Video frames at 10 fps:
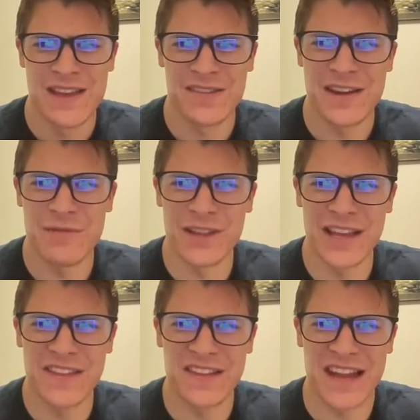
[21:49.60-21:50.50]
So I didn't
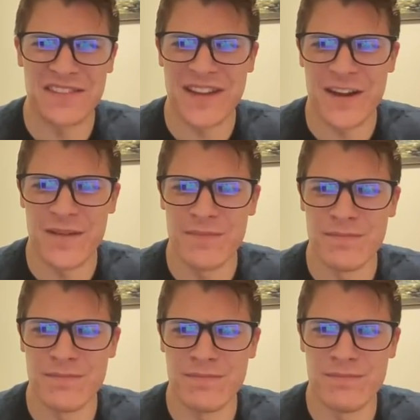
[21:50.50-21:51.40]
really get this anti-air,
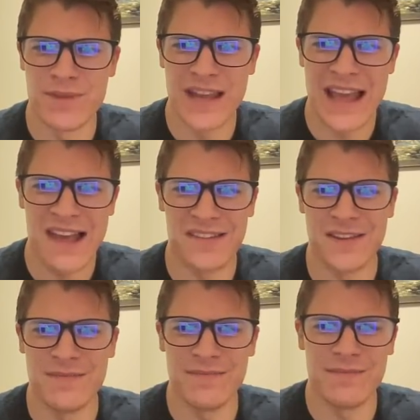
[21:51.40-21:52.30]
but he has
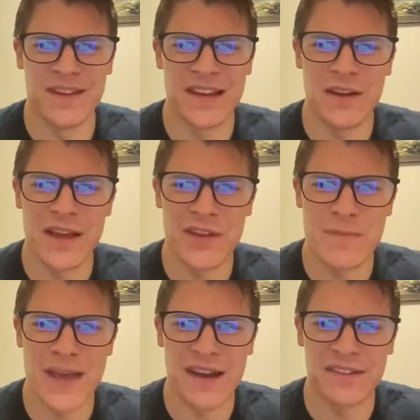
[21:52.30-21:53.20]
it because I don't have any
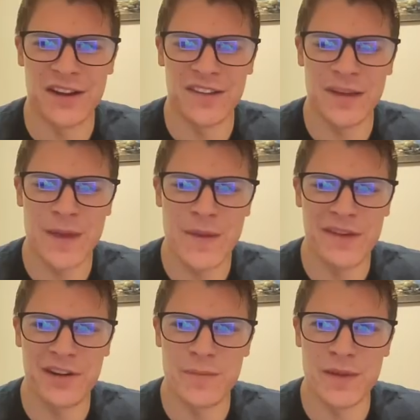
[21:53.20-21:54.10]
mechs. Honestly, maybe I
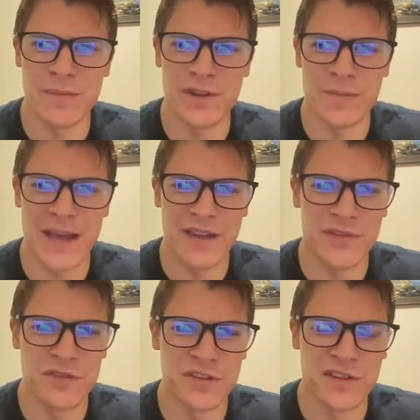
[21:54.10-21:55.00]
should have built a mech a
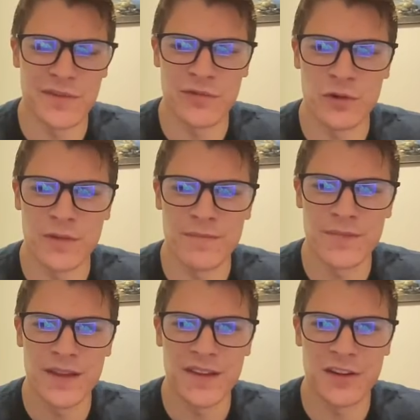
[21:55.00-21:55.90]
few turns before
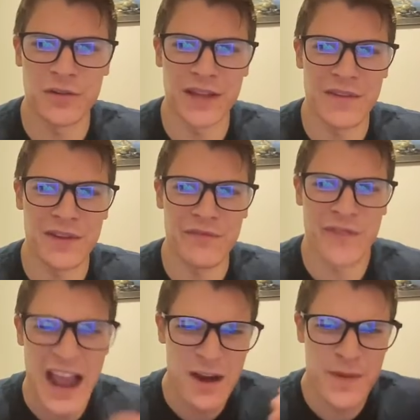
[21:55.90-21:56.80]
because I don't really have any
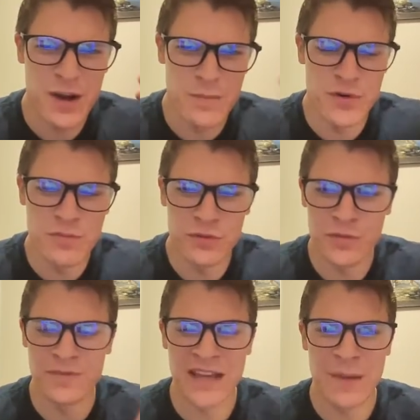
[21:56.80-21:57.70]
firepower boom
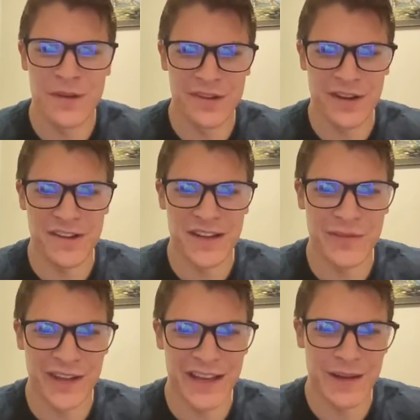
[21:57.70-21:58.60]
boom damage. I just
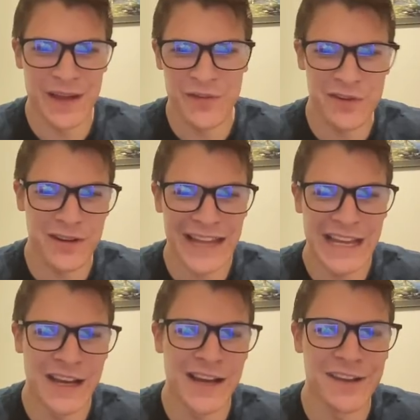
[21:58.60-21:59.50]
have like infantry
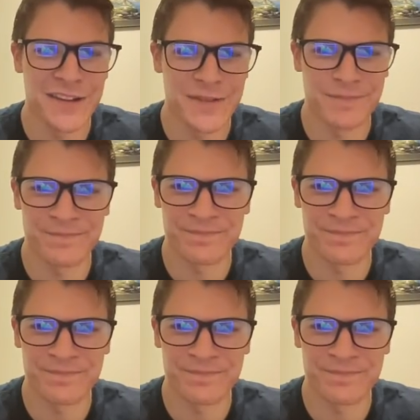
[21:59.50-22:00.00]
light guns.